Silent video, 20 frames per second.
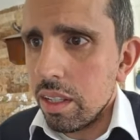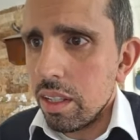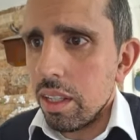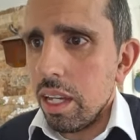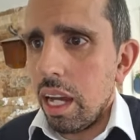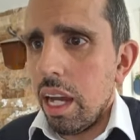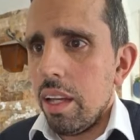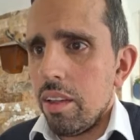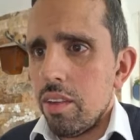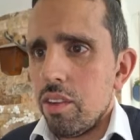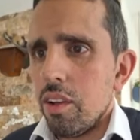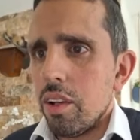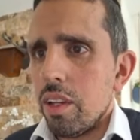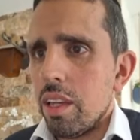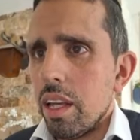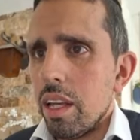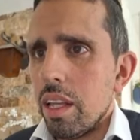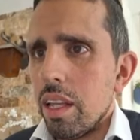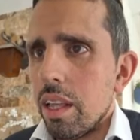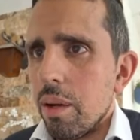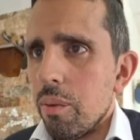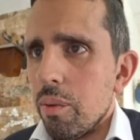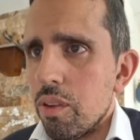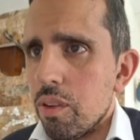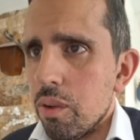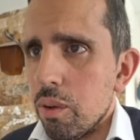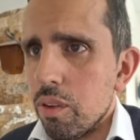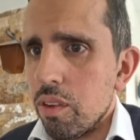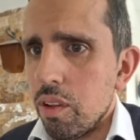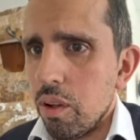yeah so there
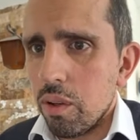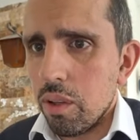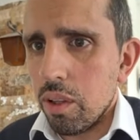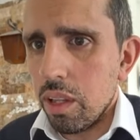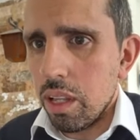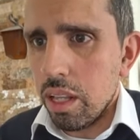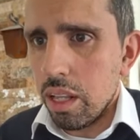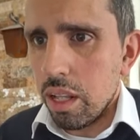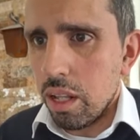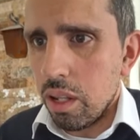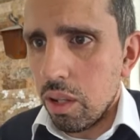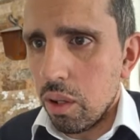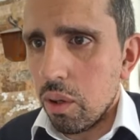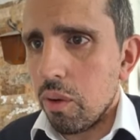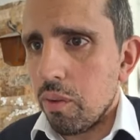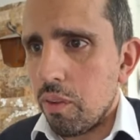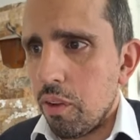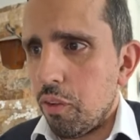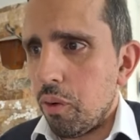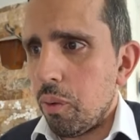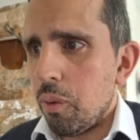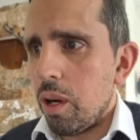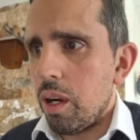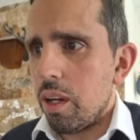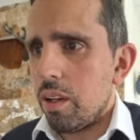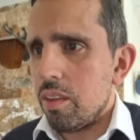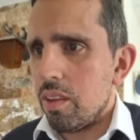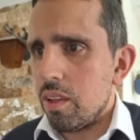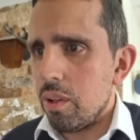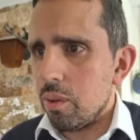was also a lot of different
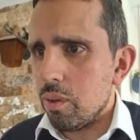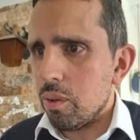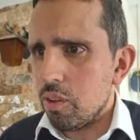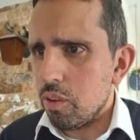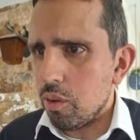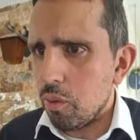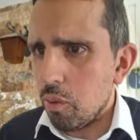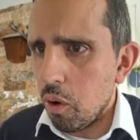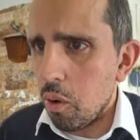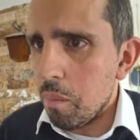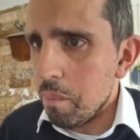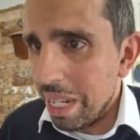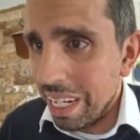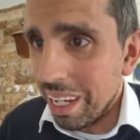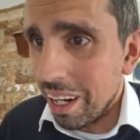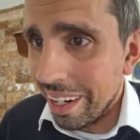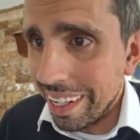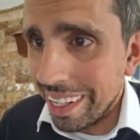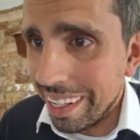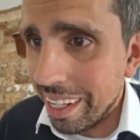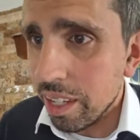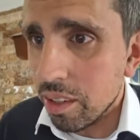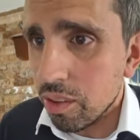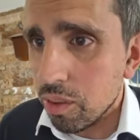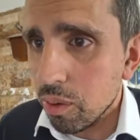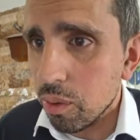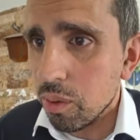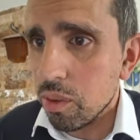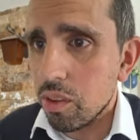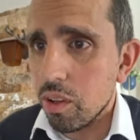works he also wrote many
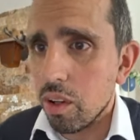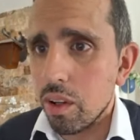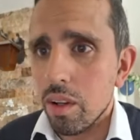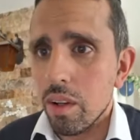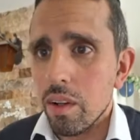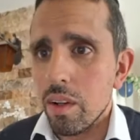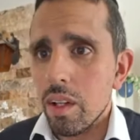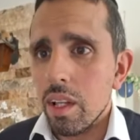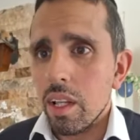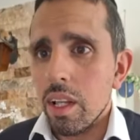ideas also